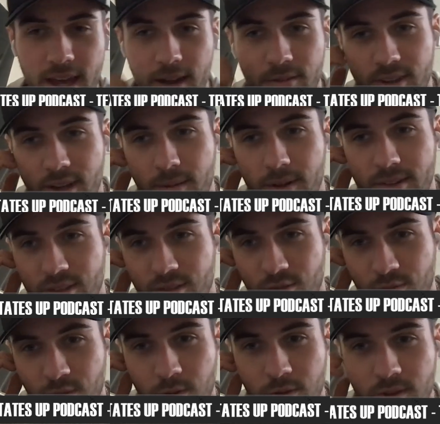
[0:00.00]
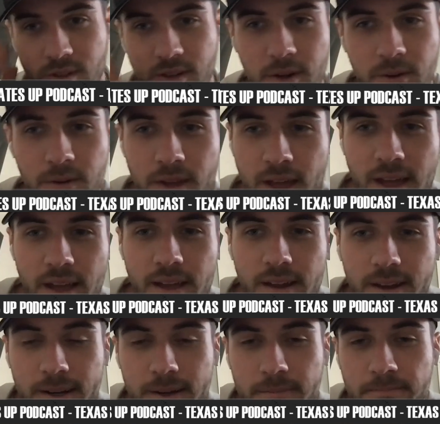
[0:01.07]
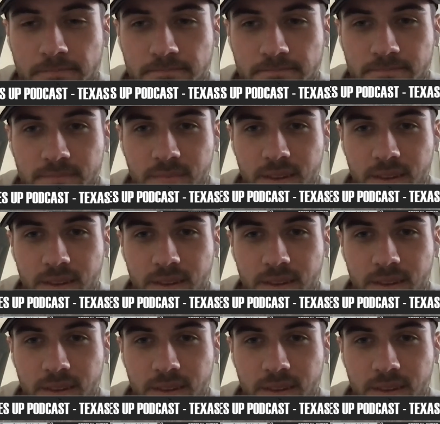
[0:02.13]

every time I touch field you know um,